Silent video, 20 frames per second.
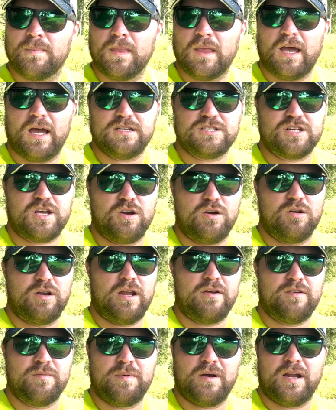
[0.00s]
How's it going,
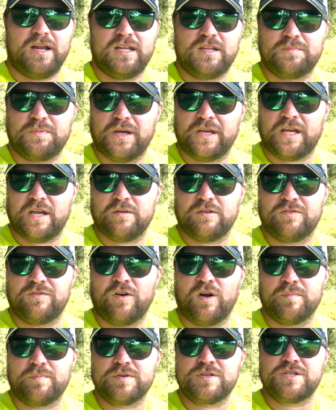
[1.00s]
everybody? It's Blake here with
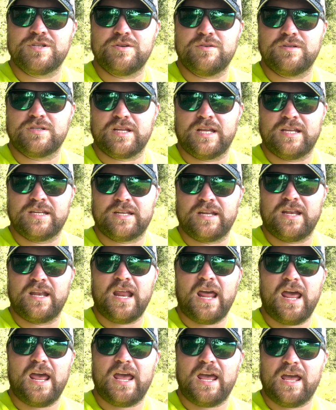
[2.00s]
Fall Pursuit, and
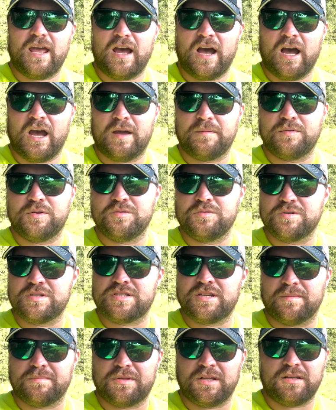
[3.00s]
today I'm doing
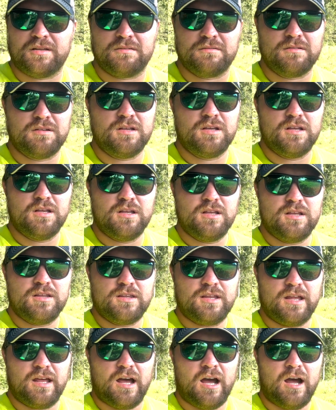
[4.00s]
something
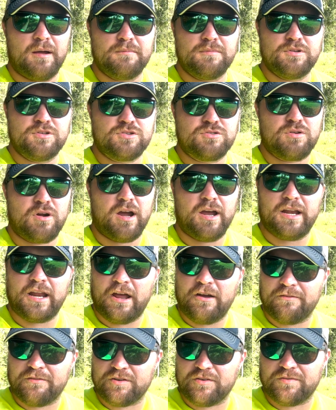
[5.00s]
that I'm trying
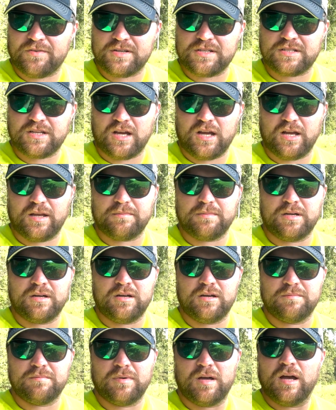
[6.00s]
out for the first time.
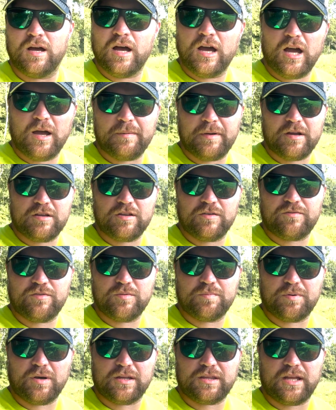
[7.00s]
I'm here in the
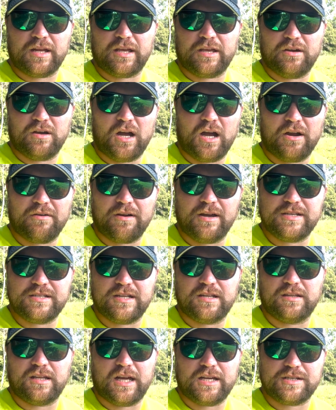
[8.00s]
food plot that I killed high rise
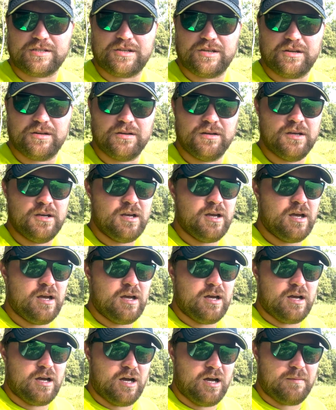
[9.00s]
in last year.
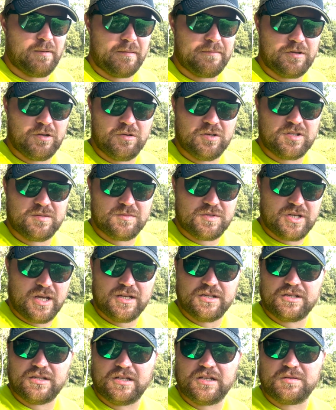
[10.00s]
I'm doing some
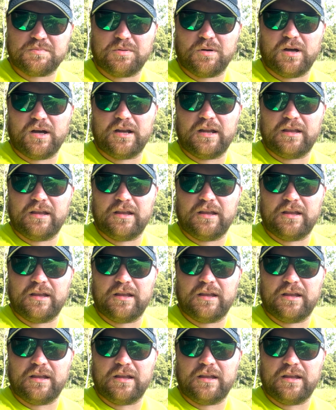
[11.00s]
changes to this plot.